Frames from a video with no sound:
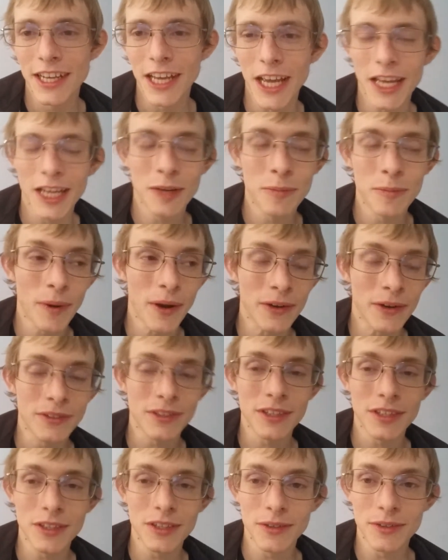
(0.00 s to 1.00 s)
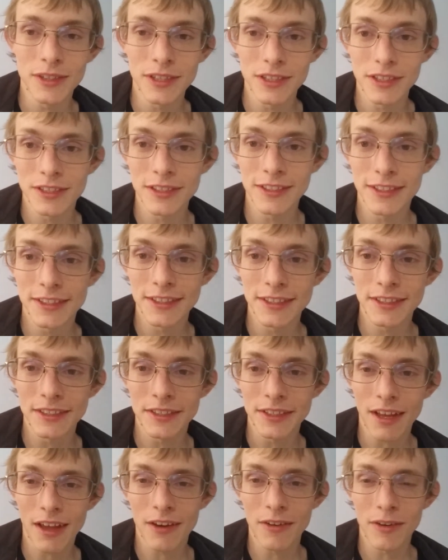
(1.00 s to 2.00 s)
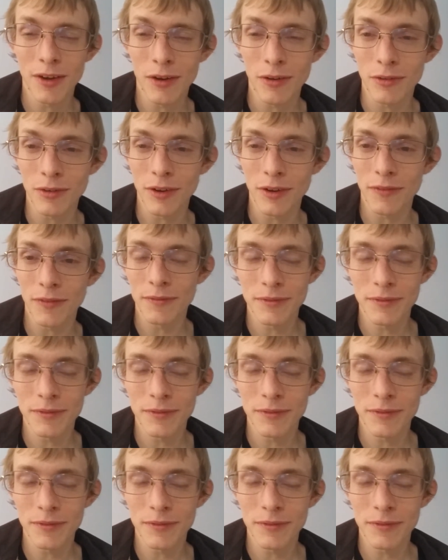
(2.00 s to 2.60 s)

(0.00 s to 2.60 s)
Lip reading: And apparently you can... I don't know. I